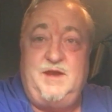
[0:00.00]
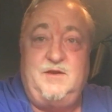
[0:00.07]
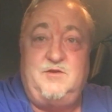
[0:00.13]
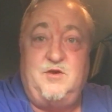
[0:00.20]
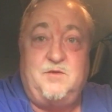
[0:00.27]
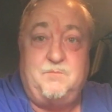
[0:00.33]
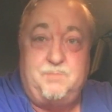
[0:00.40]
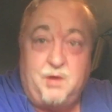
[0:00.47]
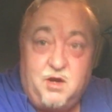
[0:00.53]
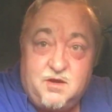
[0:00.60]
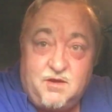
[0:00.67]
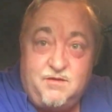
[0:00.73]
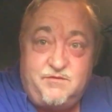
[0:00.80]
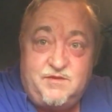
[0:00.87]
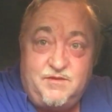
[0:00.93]
then cook
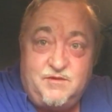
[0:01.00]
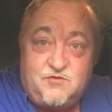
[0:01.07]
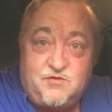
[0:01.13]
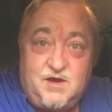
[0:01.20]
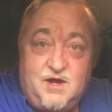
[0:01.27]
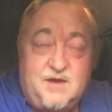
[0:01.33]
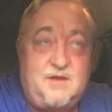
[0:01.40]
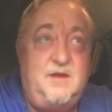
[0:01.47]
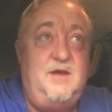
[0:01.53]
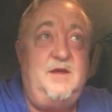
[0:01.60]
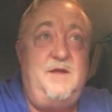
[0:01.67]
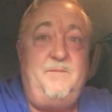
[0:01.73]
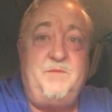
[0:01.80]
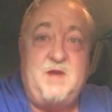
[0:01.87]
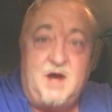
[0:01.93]
burgers in the truck,
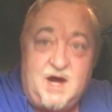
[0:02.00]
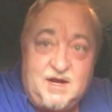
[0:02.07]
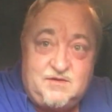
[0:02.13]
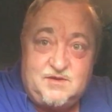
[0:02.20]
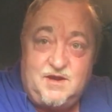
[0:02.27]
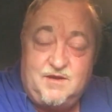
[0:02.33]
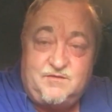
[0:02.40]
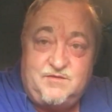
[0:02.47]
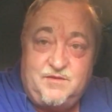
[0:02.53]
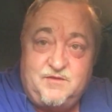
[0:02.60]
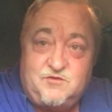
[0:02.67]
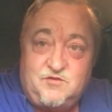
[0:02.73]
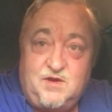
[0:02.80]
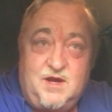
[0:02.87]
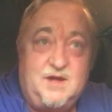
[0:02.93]
hot dogs in
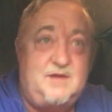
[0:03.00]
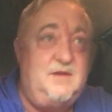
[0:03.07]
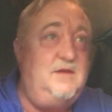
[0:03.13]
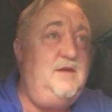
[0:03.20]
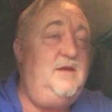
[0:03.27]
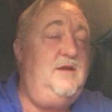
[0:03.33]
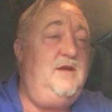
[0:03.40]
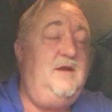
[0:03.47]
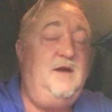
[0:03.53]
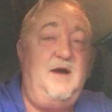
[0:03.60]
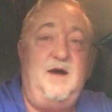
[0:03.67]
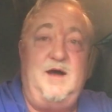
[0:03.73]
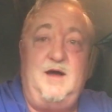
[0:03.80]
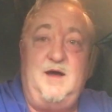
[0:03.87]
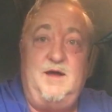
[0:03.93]
the truck,
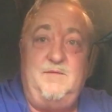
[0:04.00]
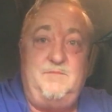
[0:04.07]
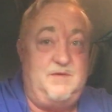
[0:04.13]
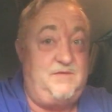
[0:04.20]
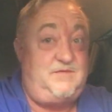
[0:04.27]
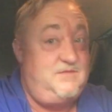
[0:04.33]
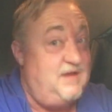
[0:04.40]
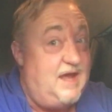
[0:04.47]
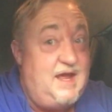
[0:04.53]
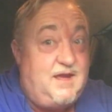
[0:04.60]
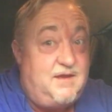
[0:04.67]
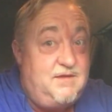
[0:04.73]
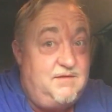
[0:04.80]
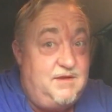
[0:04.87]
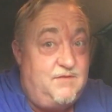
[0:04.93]
a steak,
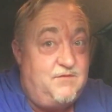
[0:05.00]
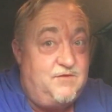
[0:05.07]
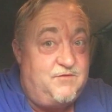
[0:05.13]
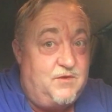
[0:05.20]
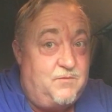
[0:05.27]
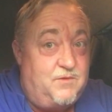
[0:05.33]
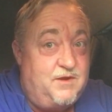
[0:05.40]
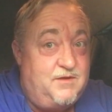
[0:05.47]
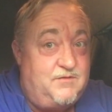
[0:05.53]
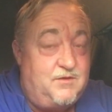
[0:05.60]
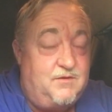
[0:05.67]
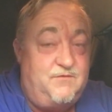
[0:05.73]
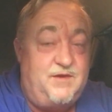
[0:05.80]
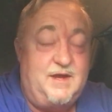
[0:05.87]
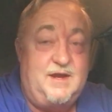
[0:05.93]
even if I wanted
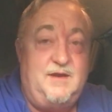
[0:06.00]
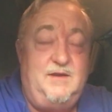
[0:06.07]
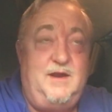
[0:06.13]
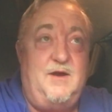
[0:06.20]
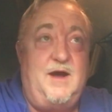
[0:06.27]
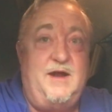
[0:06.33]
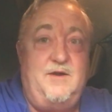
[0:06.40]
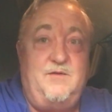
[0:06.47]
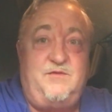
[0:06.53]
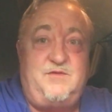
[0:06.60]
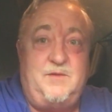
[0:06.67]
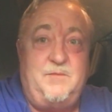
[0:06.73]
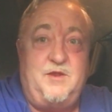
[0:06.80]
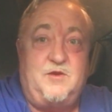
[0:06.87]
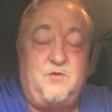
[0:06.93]
to. If I could, I know
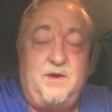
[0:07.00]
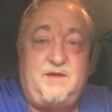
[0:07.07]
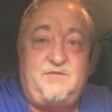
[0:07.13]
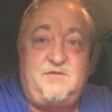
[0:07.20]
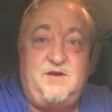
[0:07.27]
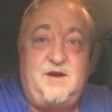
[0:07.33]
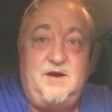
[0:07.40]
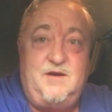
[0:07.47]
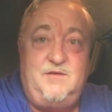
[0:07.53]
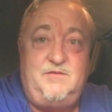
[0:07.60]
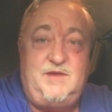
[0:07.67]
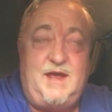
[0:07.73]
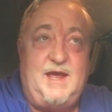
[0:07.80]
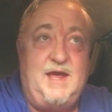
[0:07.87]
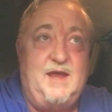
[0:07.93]
some of the Quick
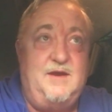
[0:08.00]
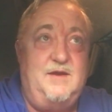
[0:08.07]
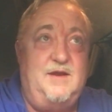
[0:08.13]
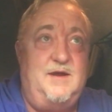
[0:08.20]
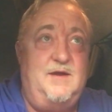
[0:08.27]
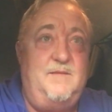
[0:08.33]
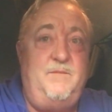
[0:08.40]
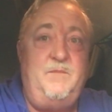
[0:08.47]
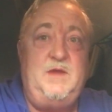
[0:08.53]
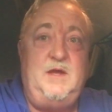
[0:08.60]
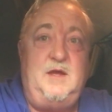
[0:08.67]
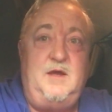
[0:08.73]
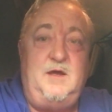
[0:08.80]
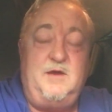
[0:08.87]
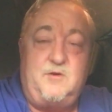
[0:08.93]
Stars and
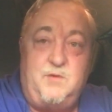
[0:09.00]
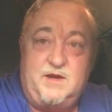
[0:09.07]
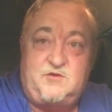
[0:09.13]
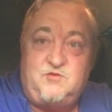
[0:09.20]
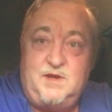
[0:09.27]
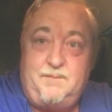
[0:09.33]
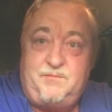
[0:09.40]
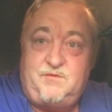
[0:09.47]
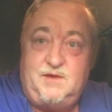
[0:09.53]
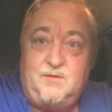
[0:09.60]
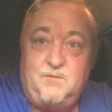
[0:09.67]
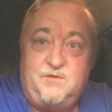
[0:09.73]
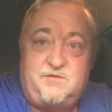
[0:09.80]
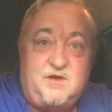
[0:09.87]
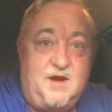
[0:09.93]
Quick Trips
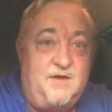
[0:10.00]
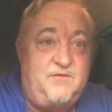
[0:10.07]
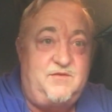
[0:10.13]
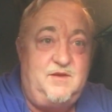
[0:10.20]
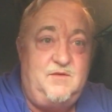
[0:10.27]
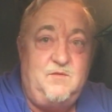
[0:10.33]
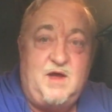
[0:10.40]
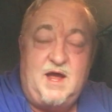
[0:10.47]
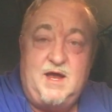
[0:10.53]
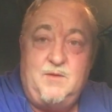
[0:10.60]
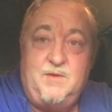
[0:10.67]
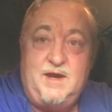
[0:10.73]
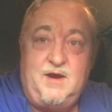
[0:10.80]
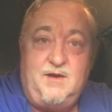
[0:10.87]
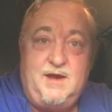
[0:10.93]
in Wisconsin,
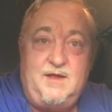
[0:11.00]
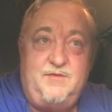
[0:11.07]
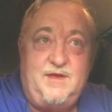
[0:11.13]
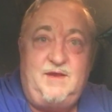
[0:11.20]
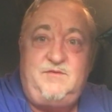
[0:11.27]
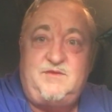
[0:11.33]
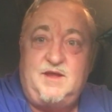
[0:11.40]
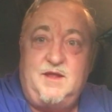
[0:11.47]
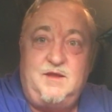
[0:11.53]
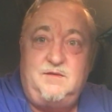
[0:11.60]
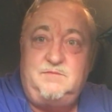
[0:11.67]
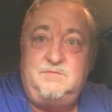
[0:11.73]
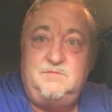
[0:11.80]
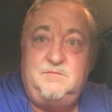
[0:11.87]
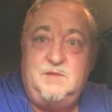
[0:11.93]
Iowa area, they
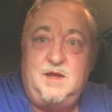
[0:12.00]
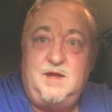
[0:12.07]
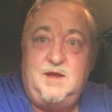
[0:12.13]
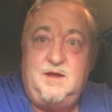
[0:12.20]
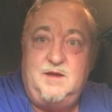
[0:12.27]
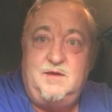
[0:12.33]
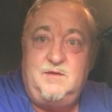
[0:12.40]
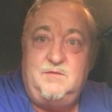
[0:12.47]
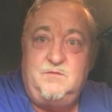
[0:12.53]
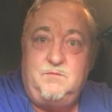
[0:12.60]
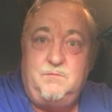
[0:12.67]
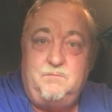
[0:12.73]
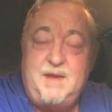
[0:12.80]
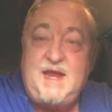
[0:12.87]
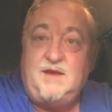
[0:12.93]
sell
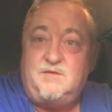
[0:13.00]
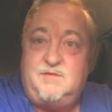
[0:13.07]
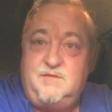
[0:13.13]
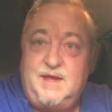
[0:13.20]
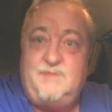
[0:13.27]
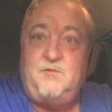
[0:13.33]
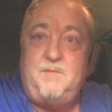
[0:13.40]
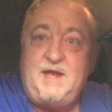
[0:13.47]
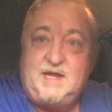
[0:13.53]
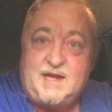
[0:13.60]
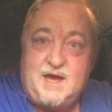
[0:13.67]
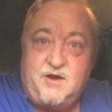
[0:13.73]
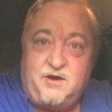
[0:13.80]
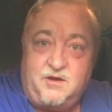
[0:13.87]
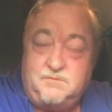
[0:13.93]
meat. They have a meat
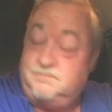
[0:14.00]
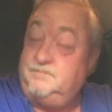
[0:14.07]
counter.